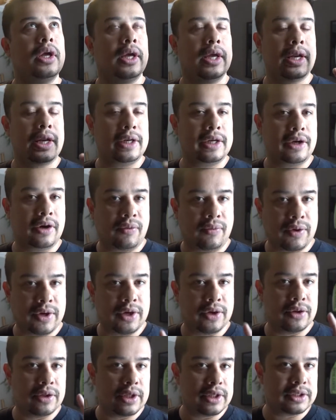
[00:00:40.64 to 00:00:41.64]
and I need a
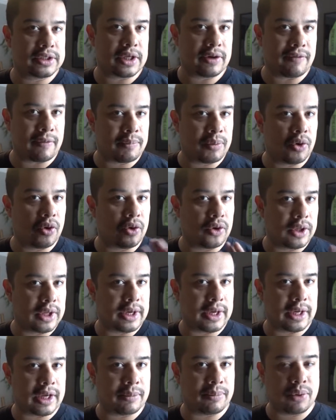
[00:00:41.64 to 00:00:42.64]
reel instead of a pole,
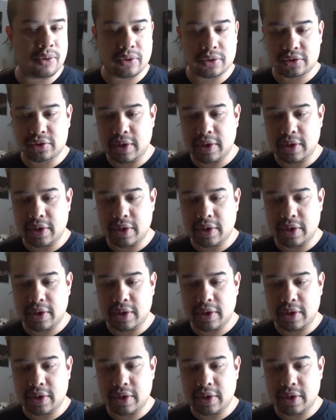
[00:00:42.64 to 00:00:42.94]
and I got a pole.